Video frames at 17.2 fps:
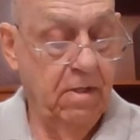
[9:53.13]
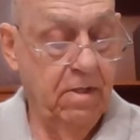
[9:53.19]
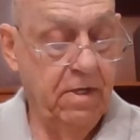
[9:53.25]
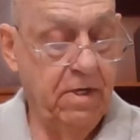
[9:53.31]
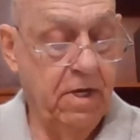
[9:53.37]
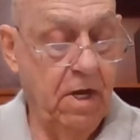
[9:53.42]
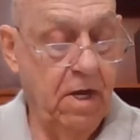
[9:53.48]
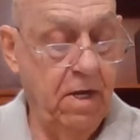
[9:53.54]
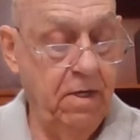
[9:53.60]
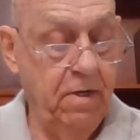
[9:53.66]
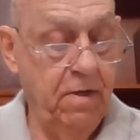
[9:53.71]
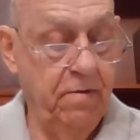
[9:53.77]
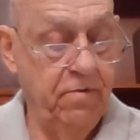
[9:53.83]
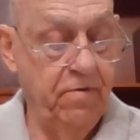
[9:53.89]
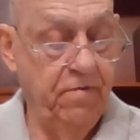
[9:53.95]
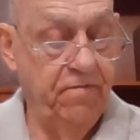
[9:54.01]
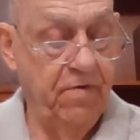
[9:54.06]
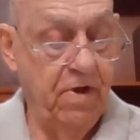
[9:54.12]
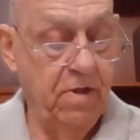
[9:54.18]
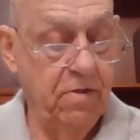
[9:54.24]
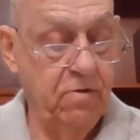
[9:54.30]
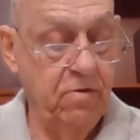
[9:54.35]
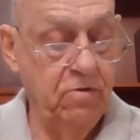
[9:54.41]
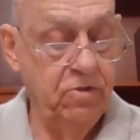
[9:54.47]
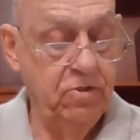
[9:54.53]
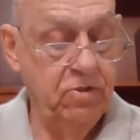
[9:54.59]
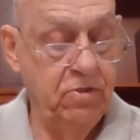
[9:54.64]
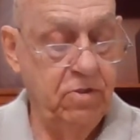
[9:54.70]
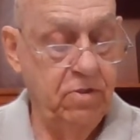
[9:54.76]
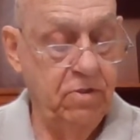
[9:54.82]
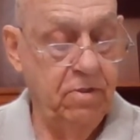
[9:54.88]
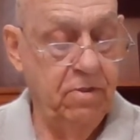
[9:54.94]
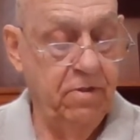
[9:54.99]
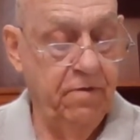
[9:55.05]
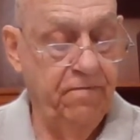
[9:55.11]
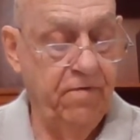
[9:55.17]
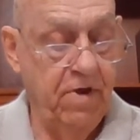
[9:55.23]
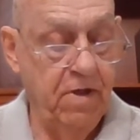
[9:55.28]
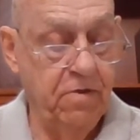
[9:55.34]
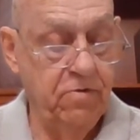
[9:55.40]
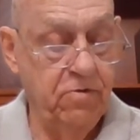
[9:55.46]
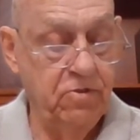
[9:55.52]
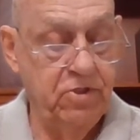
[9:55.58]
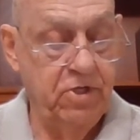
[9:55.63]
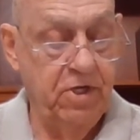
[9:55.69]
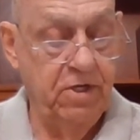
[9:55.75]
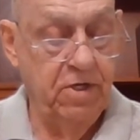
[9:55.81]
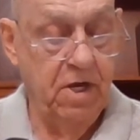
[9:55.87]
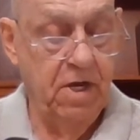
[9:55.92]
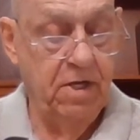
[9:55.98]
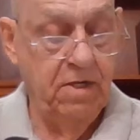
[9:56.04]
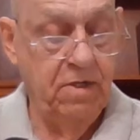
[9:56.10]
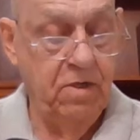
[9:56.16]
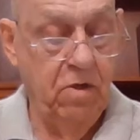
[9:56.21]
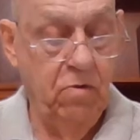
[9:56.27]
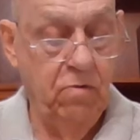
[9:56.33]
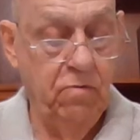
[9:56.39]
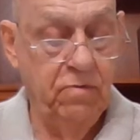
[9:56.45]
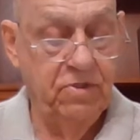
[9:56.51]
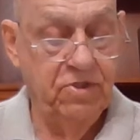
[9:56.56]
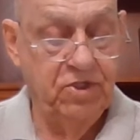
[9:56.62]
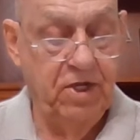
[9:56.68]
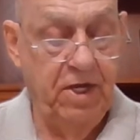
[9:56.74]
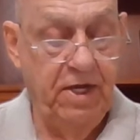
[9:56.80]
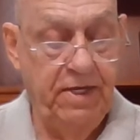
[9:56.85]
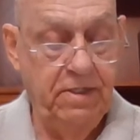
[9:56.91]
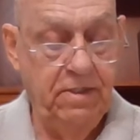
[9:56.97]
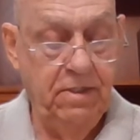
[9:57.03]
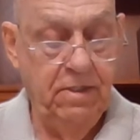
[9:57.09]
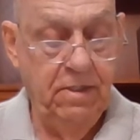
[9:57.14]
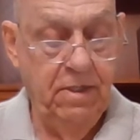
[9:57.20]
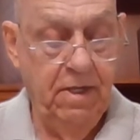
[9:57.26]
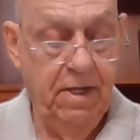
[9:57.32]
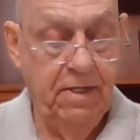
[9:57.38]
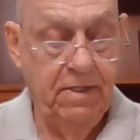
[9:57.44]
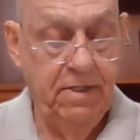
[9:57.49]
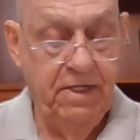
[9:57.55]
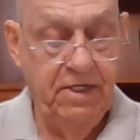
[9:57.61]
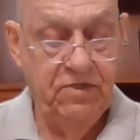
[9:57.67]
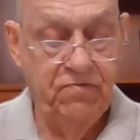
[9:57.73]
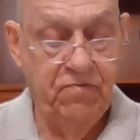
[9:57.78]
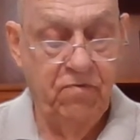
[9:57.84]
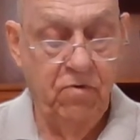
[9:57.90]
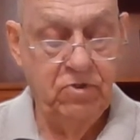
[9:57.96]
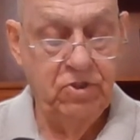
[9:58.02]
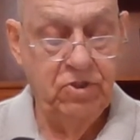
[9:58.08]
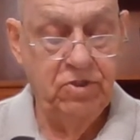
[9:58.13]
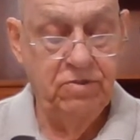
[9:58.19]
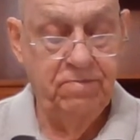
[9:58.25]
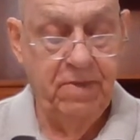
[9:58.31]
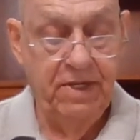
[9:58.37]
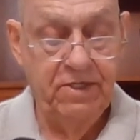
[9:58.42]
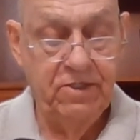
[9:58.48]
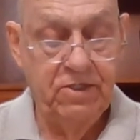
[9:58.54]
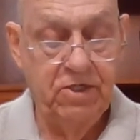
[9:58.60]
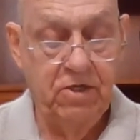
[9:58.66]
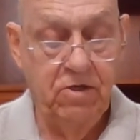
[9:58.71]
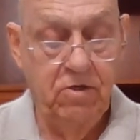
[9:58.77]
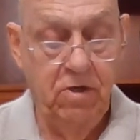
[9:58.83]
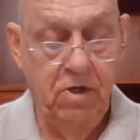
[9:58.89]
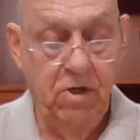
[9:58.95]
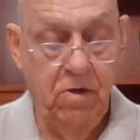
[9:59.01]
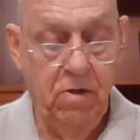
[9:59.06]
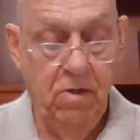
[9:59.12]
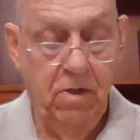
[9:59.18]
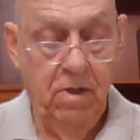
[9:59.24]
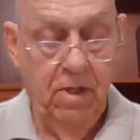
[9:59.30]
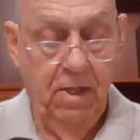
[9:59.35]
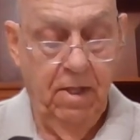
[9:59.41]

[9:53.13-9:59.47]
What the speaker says: The God of the fathers the fathers did not know was Satan, and these verses makes it clear